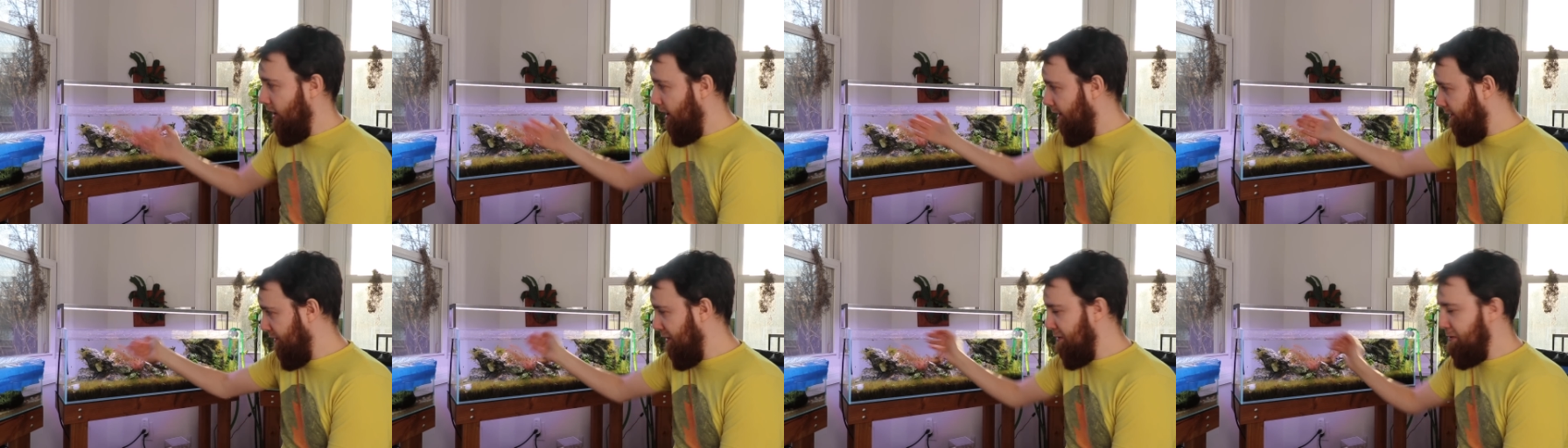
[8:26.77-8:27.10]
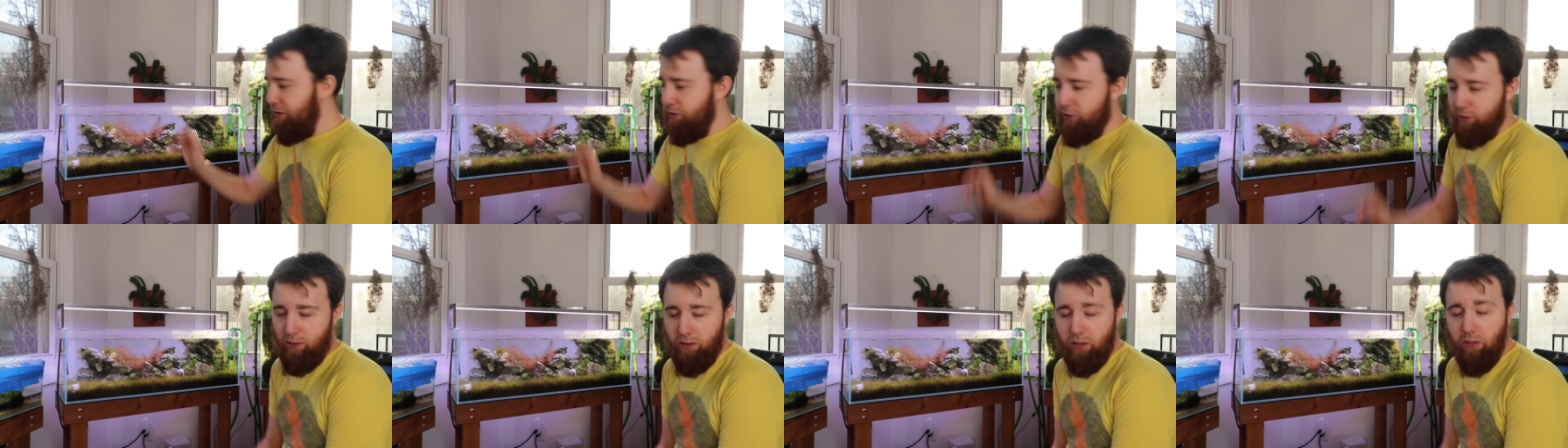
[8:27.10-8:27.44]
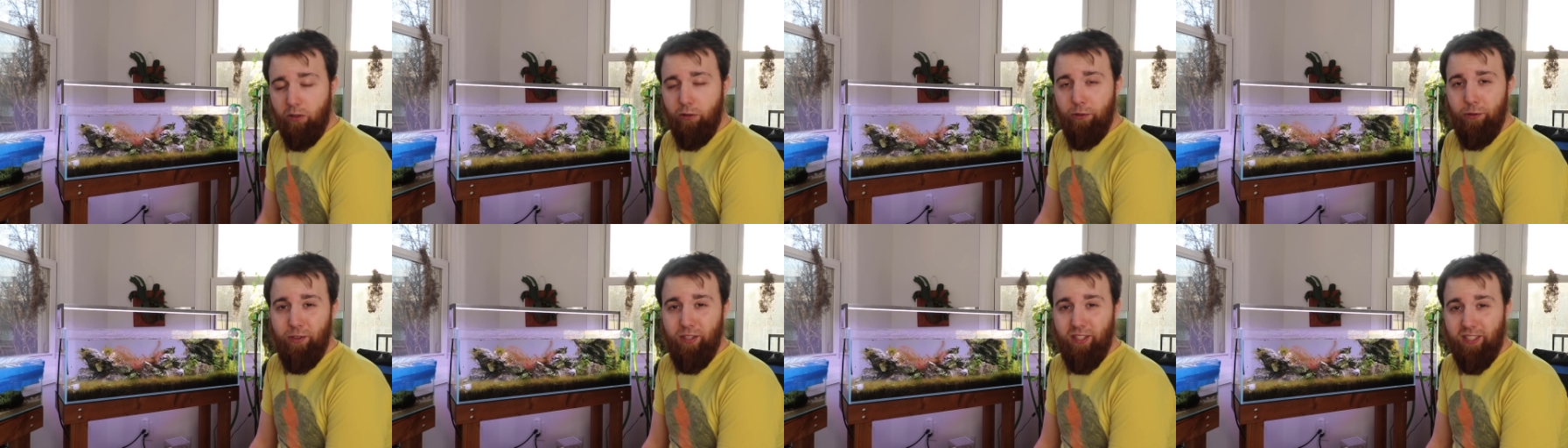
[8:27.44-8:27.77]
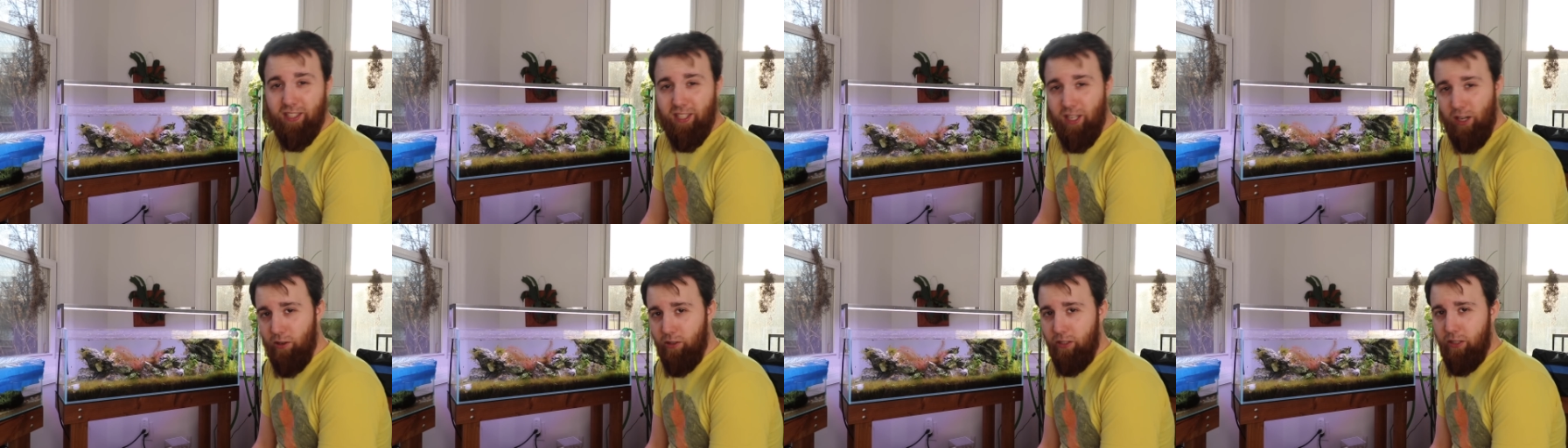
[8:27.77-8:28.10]
If I was to include the
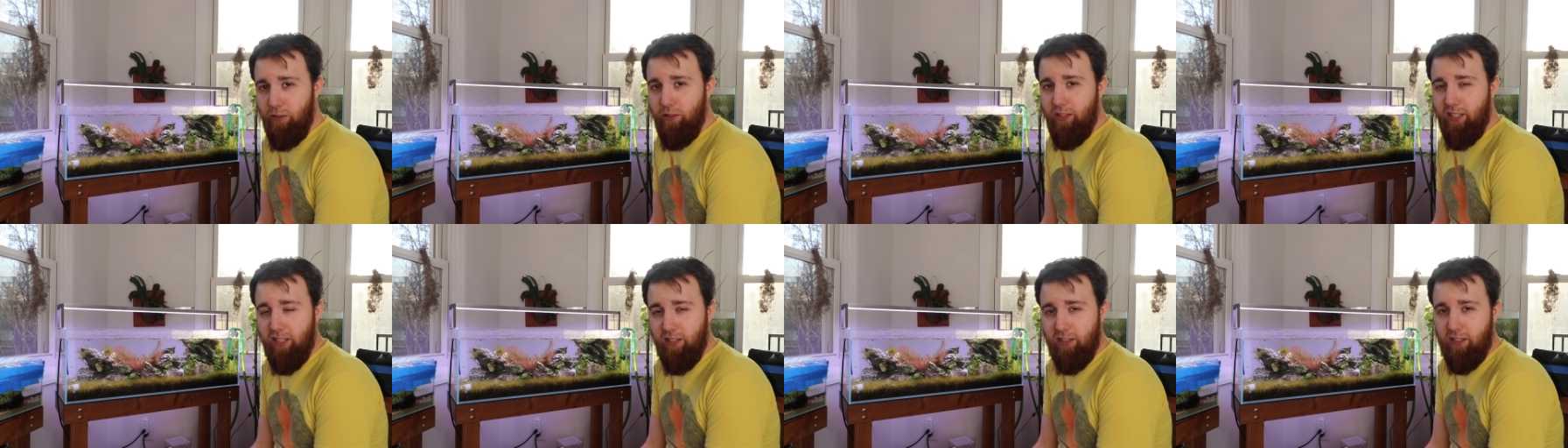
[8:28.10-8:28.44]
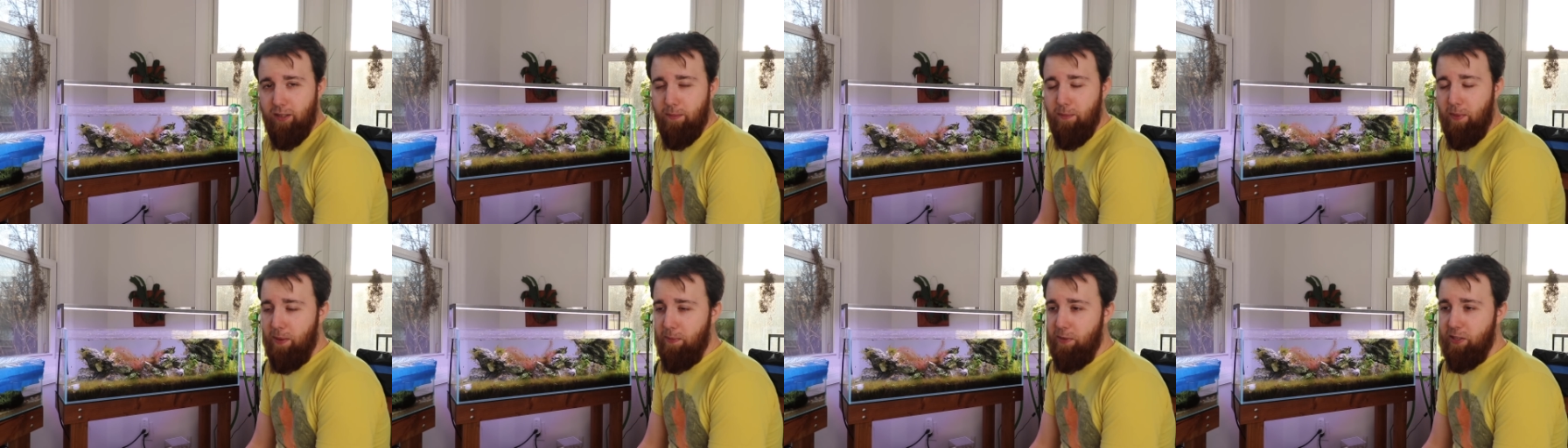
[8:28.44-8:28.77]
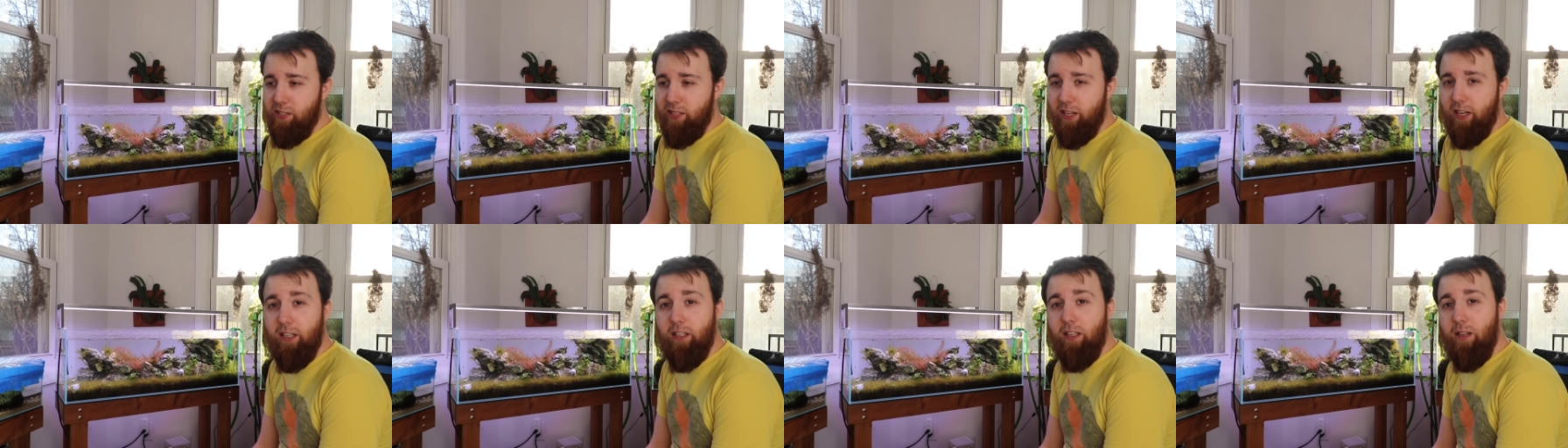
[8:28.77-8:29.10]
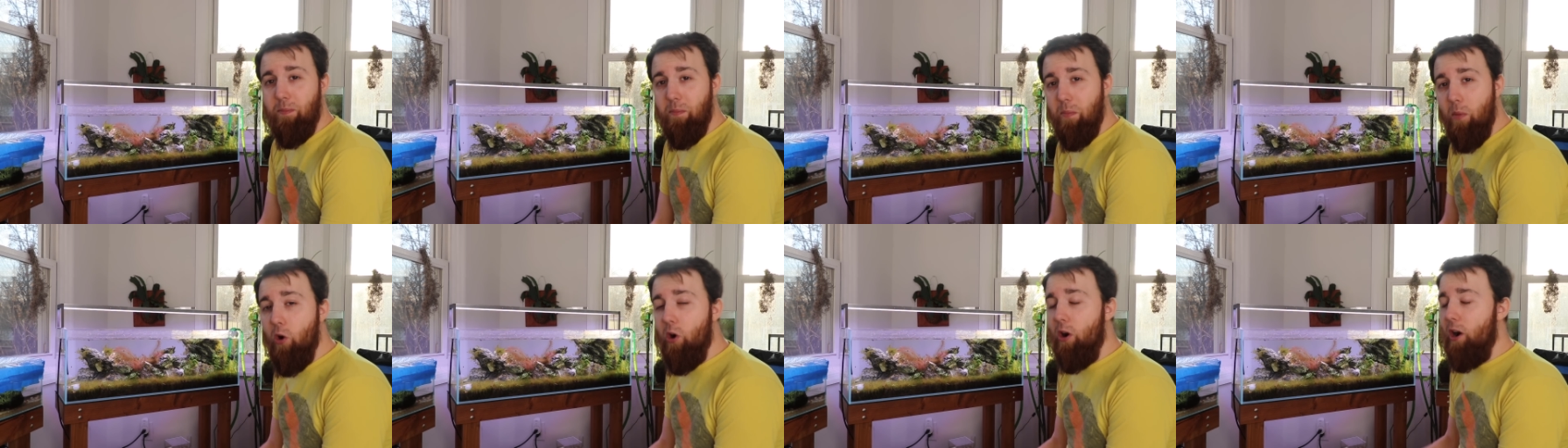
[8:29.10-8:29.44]
CO2 system, maybe slightly
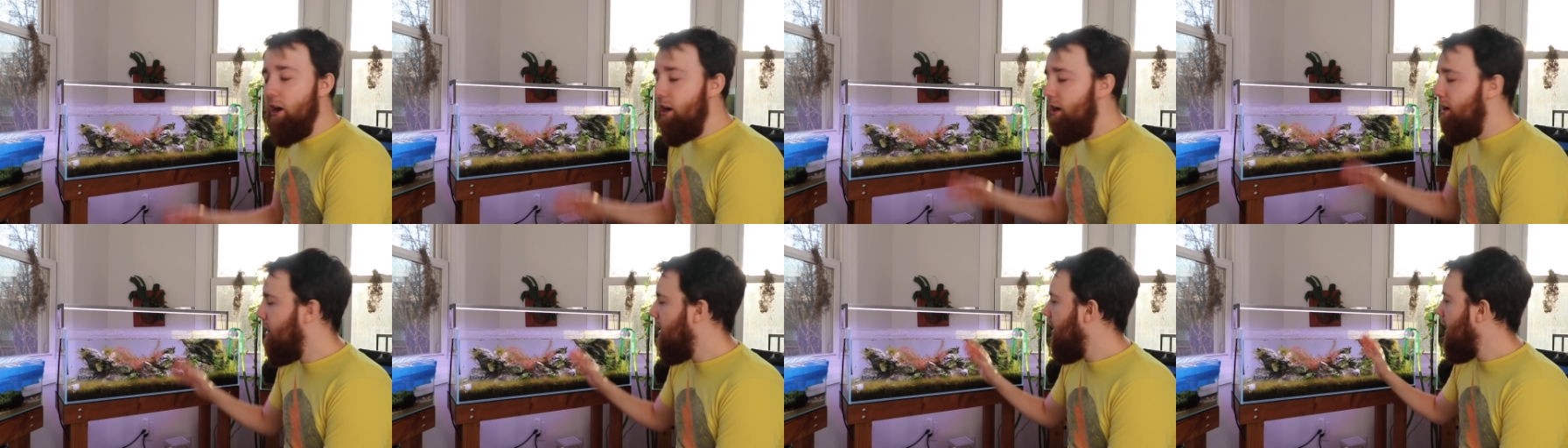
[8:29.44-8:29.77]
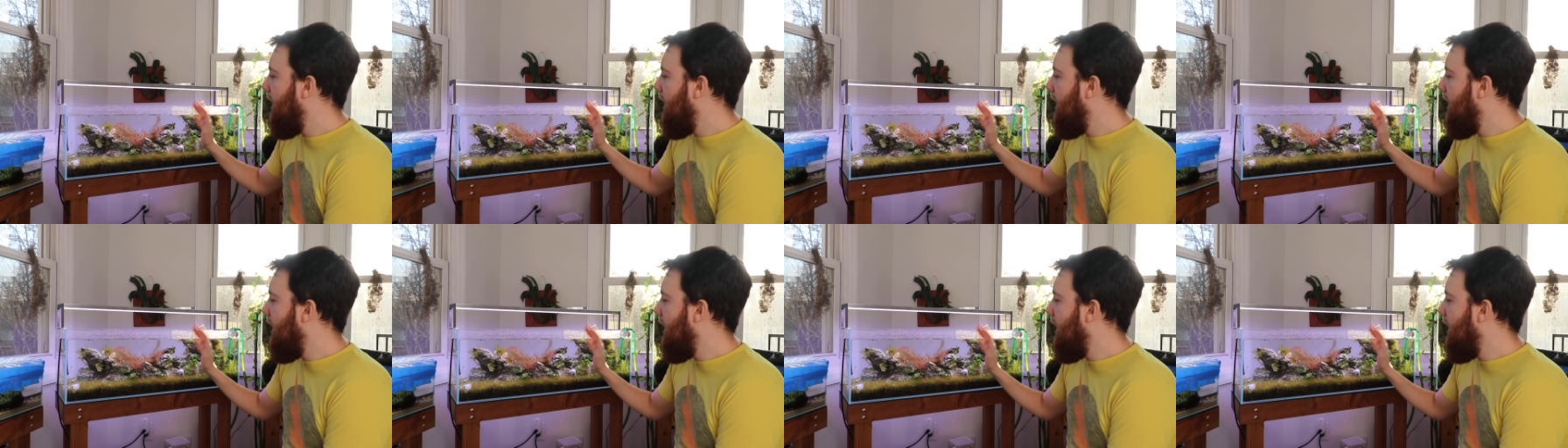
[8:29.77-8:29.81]
more.